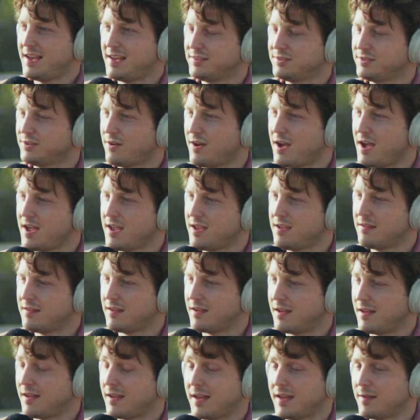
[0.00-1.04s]
So I
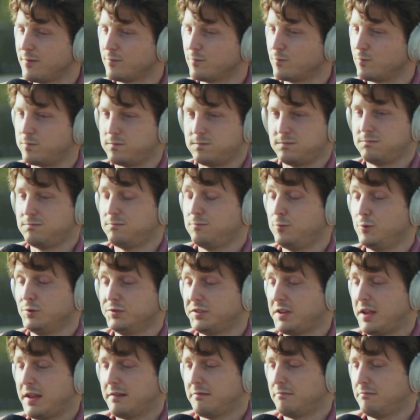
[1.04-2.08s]
was
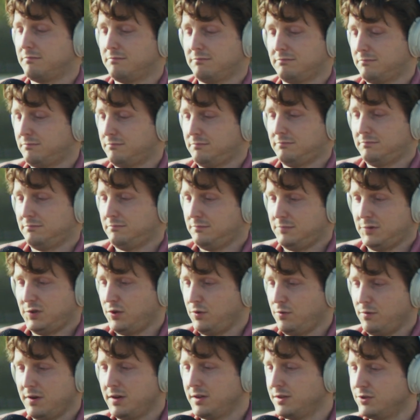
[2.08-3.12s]
like
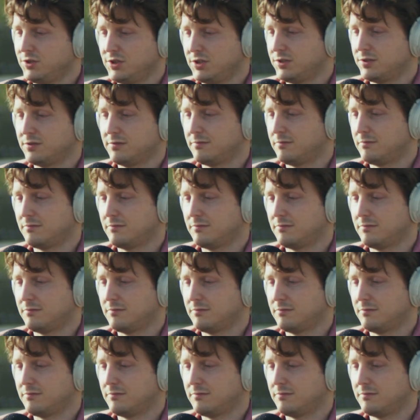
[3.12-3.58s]
doing just